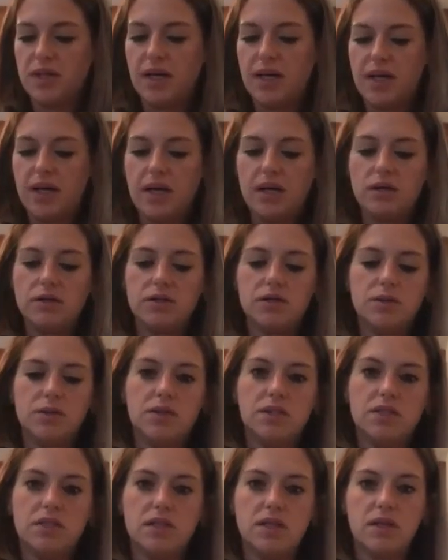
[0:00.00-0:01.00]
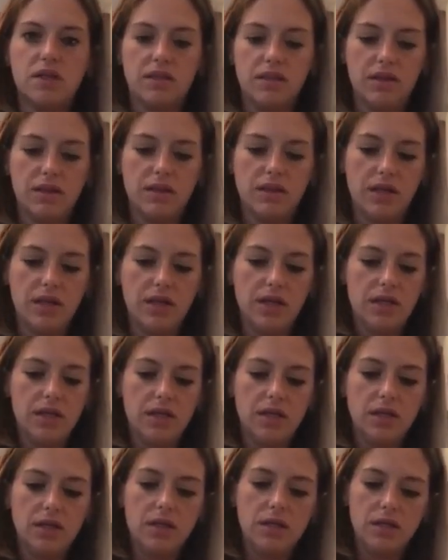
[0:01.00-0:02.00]
that out so it's in a thin
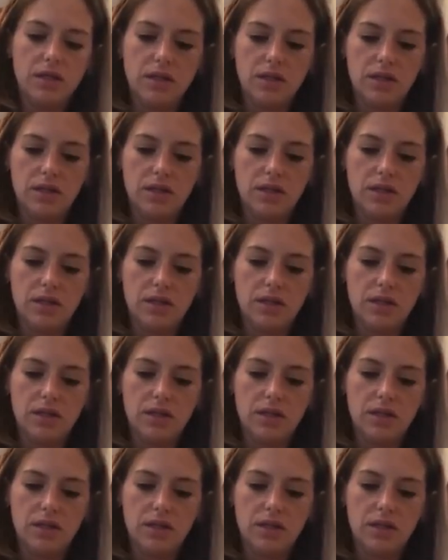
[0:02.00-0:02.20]
layer.